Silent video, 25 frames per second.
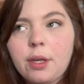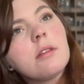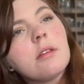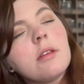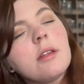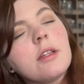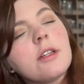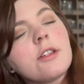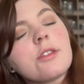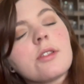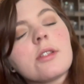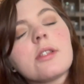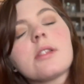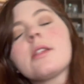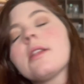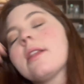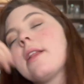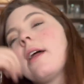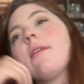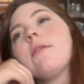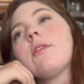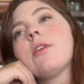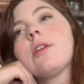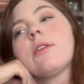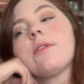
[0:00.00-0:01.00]
There's this
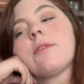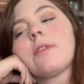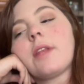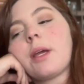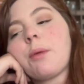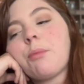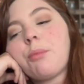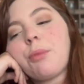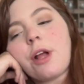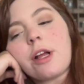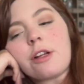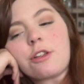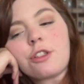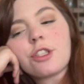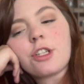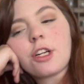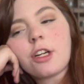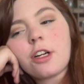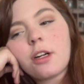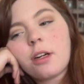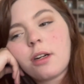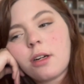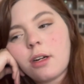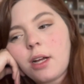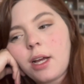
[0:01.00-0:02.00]
level of like
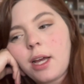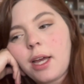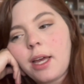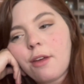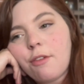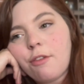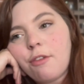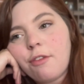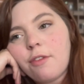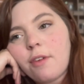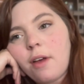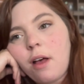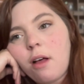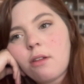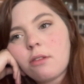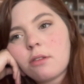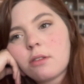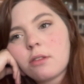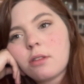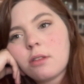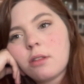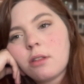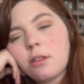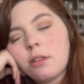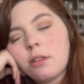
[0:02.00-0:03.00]
pressure I have felt